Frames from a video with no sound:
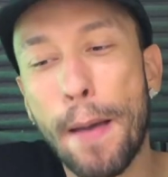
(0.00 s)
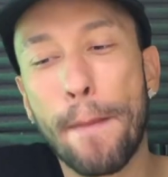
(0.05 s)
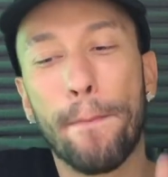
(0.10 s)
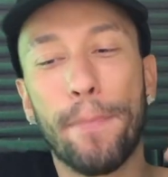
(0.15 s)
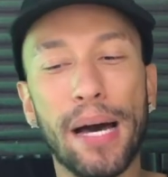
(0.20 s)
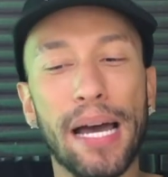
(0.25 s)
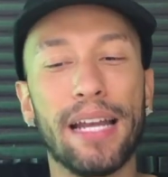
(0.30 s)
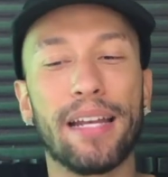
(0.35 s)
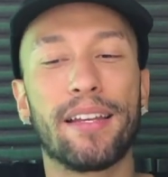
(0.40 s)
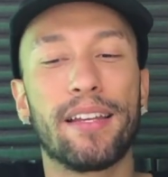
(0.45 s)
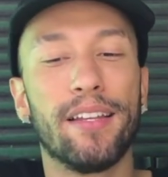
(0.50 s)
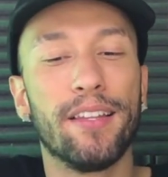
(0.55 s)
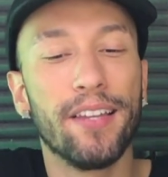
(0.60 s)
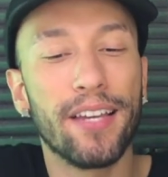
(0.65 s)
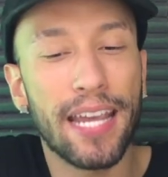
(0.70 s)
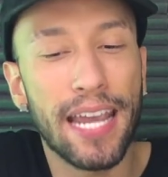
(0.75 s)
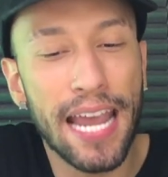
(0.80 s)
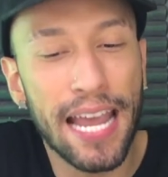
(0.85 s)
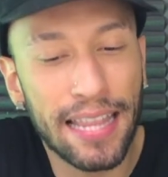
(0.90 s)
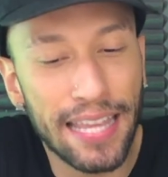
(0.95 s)
But
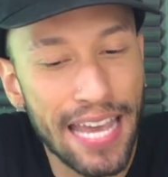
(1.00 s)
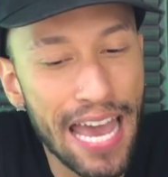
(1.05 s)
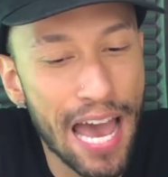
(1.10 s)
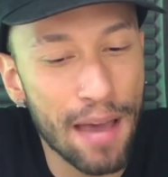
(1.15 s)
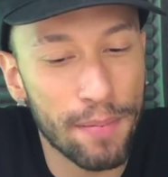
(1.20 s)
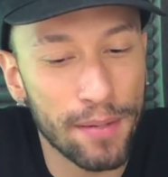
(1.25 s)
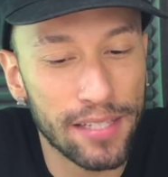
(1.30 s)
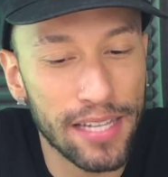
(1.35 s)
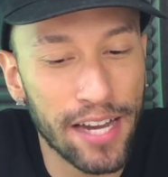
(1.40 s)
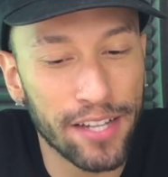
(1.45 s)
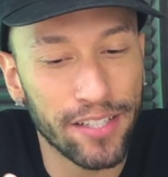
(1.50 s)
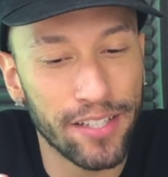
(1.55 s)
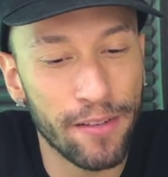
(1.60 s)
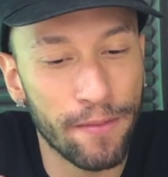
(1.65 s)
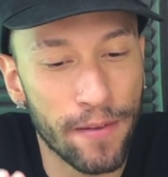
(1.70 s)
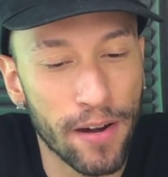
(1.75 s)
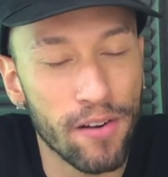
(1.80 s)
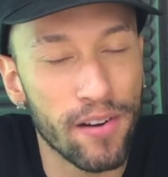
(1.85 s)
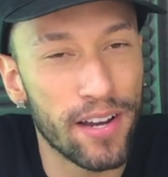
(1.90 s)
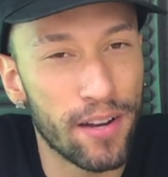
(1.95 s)
looking at the app, it's actually
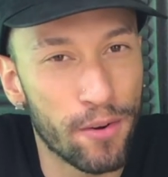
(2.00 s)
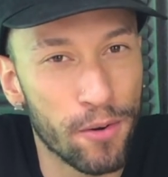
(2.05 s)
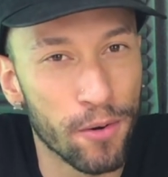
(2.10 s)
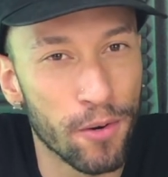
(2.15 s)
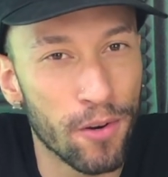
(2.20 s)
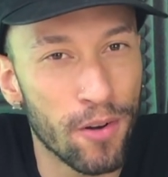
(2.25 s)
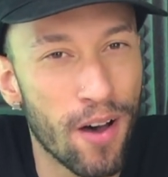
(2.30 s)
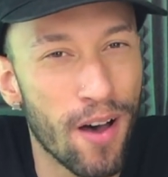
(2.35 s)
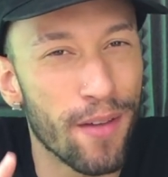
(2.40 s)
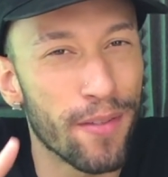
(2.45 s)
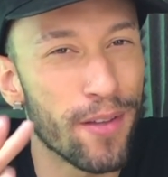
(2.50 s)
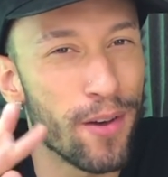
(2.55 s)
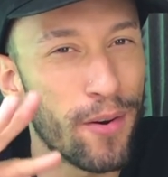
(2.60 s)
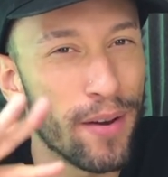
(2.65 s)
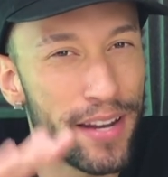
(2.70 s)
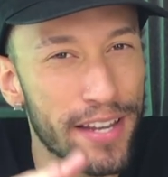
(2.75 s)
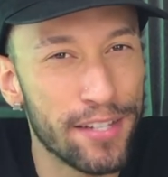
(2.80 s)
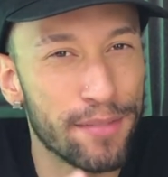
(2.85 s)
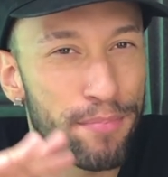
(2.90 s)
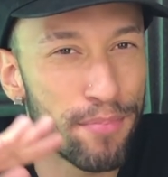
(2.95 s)
very cool, although
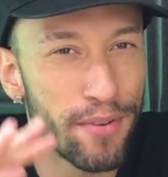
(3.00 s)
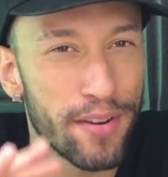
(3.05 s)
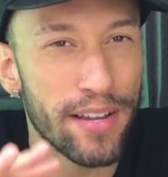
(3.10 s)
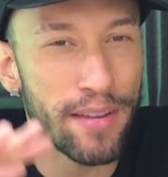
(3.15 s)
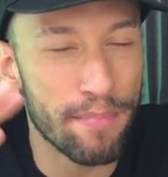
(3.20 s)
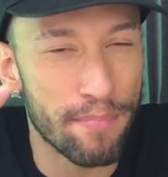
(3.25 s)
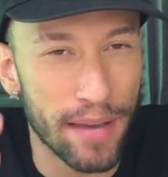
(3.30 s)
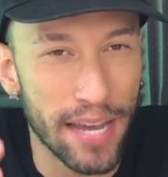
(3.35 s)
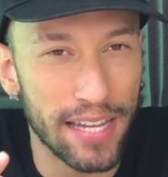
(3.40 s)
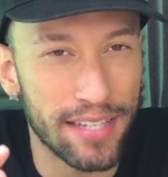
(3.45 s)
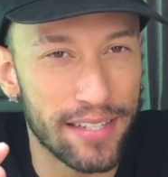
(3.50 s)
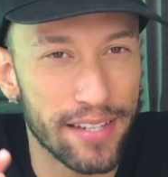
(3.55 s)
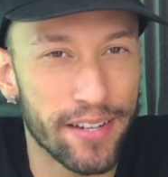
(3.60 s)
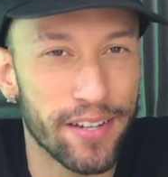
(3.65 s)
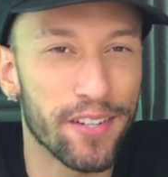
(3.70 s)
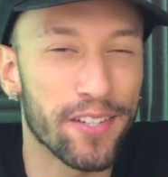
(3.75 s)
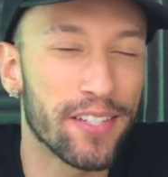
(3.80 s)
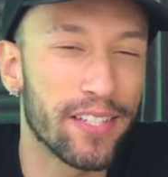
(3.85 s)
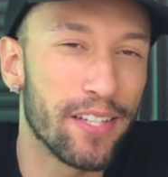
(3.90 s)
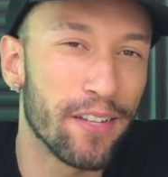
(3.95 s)
it is pretty basic.
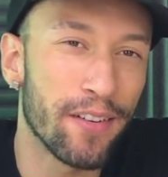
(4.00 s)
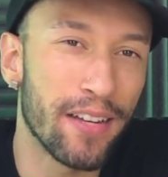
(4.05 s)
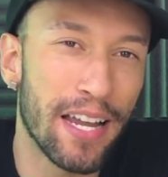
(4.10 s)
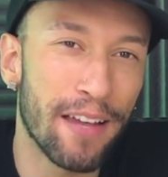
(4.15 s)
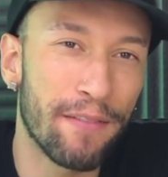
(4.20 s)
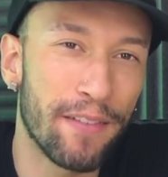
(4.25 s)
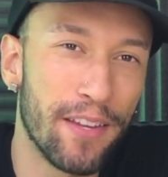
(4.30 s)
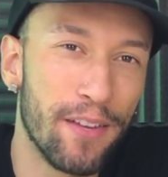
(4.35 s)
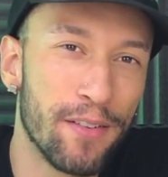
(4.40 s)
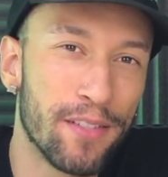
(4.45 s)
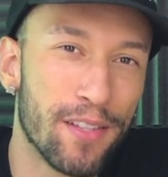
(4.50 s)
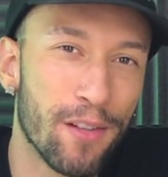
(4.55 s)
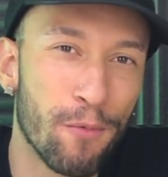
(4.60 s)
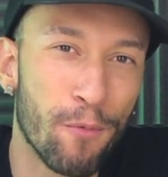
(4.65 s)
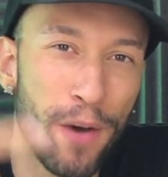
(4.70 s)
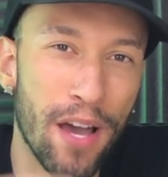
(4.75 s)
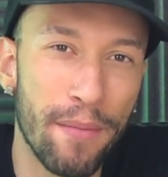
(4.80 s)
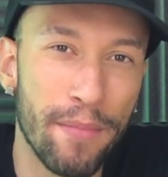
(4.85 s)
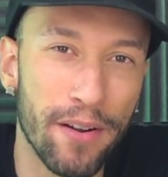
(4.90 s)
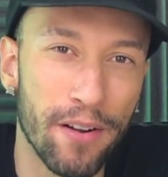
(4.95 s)
You're still gonna have to use the
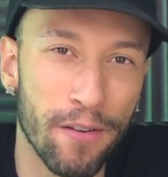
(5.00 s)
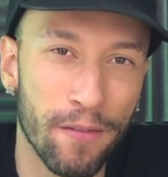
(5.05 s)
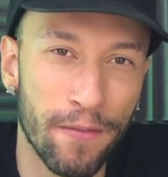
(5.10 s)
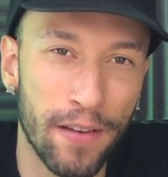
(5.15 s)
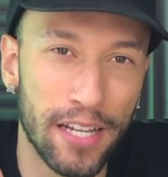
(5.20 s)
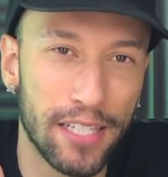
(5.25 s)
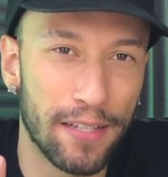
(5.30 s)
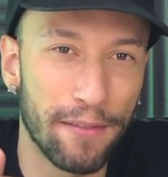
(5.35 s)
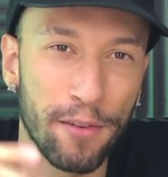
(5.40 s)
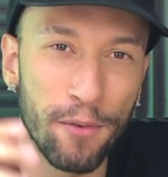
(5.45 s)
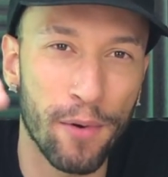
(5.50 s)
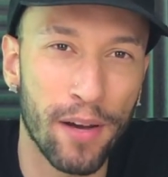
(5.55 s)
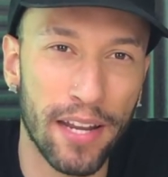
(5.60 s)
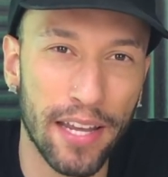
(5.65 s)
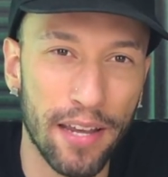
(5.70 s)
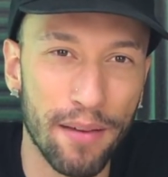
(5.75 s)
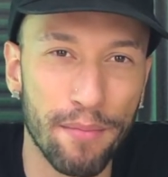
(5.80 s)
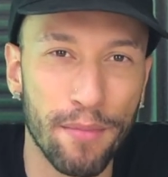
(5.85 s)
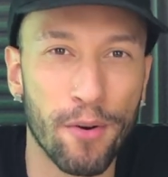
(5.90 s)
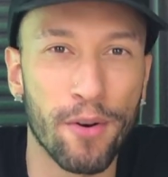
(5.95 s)
web interface if you wanna
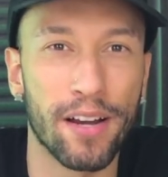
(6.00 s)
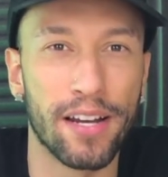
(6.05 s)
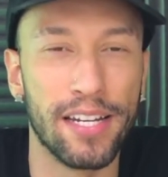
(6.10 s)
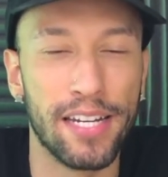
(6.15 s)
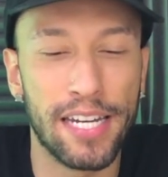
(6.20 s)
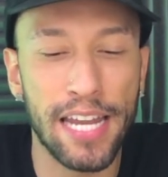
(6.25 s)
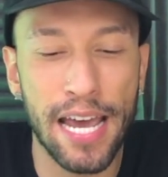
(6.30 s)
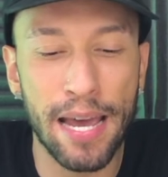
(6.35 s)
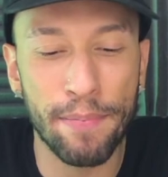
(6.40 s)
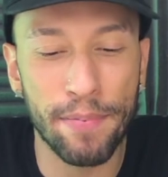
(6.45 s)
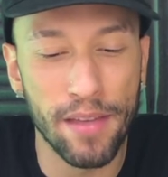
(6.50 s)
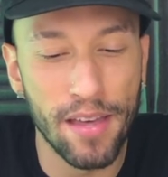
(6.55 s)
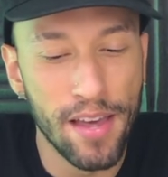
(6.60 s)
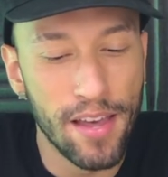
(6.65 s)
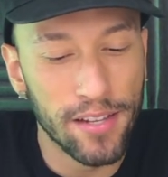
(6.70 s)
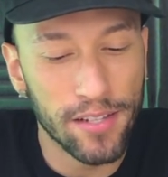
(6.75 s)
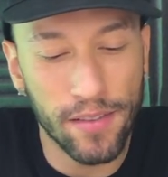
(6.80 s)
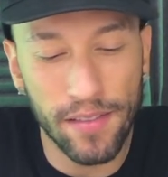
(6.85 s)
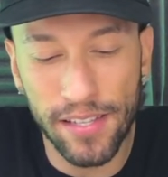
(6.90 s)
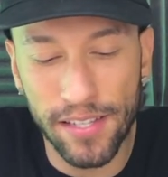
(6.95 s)
get more in depth.
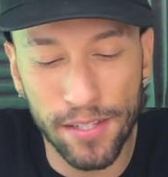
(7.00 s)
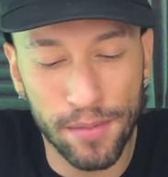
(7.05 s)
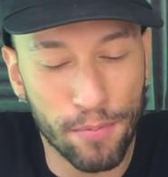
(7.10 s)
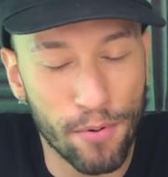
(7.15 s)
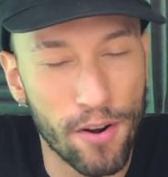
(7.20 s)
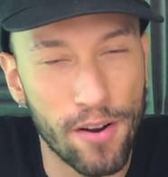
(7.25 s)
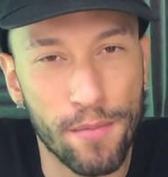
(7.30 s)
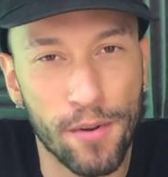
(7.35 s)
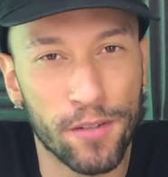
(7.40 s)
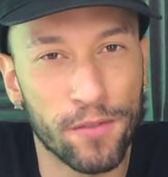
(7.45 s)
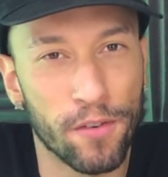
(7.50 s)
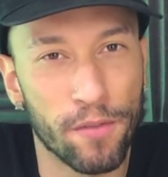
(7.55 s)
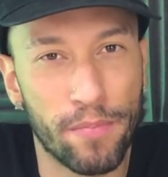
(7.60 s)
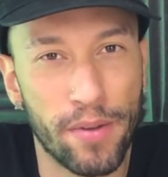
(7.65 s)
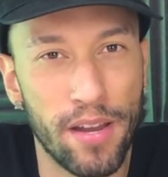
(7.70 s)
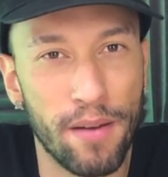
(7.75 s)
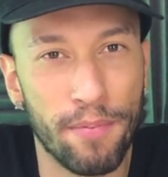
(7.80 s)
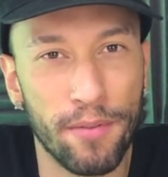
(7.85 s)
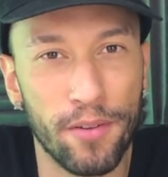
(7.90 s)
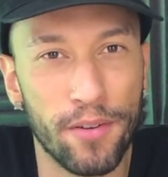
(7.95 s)
So this is pretty much for
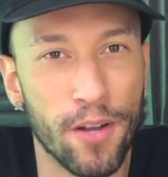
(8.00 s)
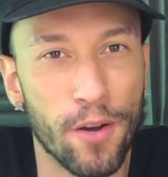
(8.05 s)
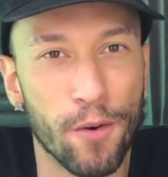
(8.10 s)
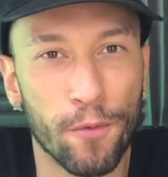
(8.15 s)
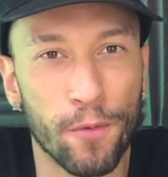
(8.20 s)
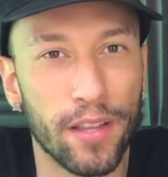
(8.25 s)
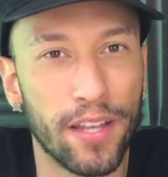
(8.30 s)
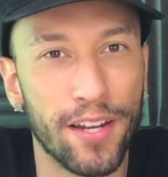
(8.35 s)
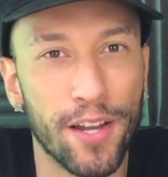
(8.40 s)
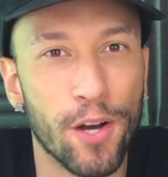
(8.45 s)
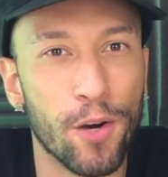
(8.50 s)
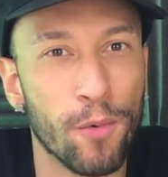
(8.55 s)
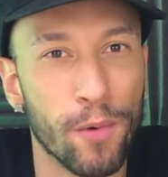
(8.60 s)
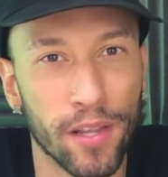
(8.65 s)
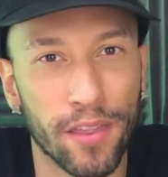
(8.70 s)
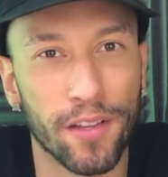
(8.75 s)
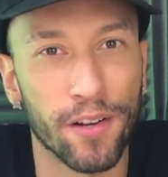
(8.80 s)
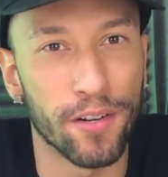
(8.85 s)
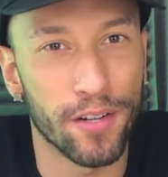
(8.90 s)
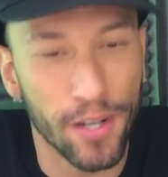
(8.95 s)
people who don't really know
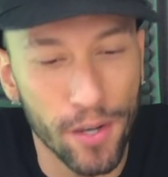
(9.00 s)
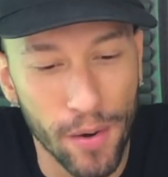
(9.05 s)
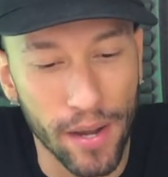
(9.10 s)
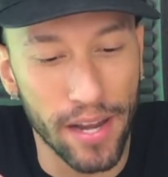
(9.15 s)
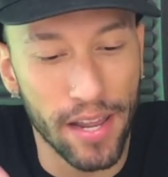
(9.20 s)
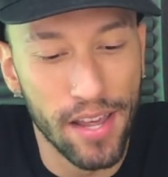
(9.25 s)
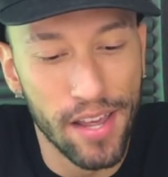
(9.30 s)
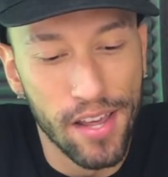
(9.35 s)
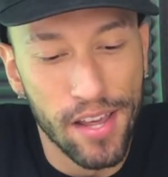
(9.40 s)
what they're doing.